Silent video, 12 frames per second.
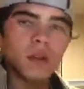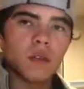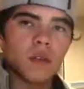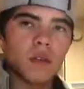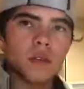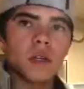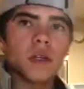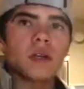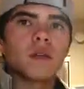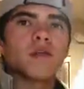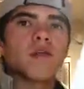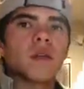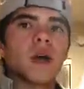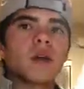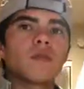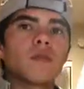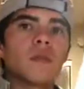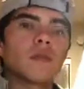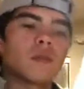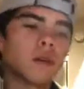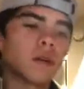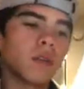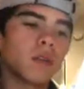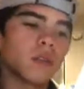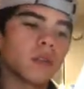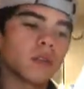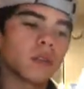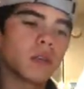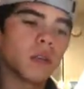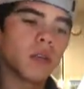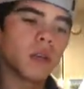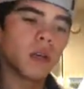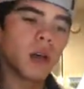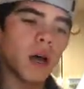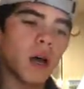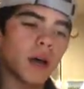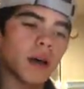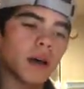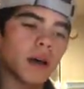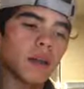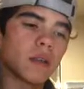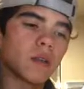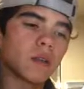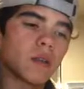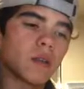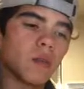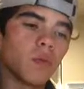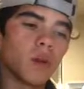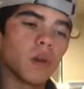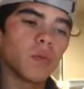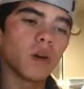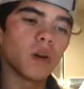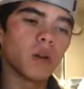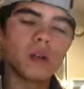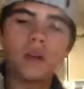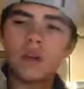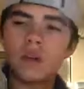the first time I tried to solve this, I got 2.1%,